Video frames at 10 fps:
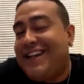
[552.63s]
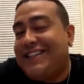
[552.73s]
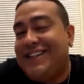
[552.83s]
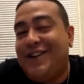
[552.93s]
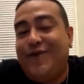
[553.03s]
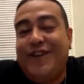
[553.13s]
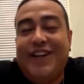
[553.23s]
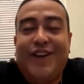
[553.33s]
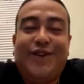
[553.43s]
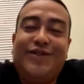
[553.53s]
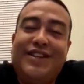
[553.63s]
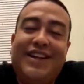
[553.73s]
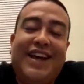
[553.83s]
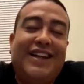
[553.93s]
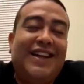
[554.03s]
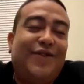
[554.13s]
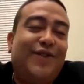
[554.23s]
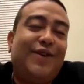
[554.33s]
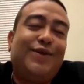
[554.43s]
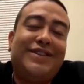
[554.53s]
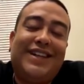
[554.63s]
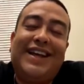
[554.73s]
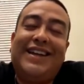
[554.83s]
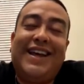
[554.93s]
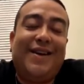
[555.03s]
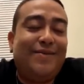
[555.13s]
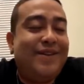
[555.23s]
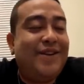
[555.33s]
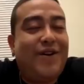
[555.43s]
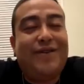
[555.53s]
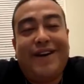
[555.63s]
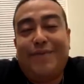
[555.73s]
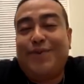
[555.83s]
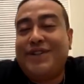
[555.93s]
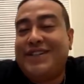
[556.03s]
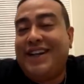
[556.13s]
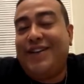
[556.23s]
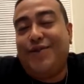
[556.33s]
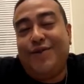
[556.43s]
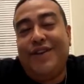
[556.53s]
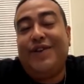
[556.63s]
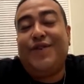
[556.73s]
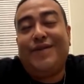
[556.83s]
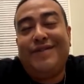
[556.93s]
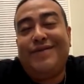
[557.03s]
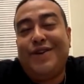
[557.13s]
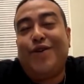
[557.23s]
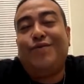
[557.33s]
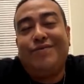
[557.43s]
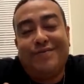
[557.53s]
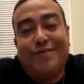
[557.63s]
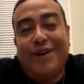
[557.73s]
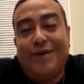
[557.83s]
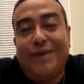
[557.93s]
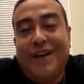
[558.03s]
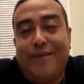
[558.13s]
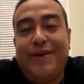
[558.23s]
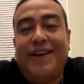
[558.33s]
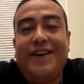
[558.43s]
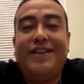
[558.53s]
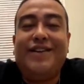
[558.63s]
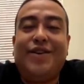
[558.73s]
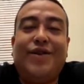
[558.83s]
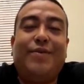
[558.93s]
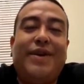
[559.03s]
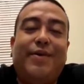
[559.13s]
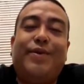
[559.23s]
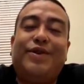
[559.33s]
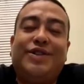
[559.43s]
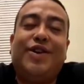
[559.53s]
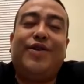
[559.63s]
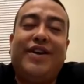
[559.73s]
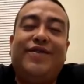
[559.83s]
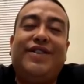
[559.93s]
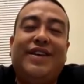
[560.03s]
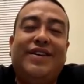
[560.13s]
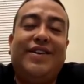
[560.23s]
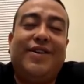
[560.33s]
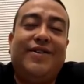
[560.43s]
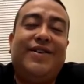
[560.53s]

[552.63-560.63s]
seen your videos, and I definitely was like, damn, I appreciate you even, pulling me up here, coming up on the show and everything,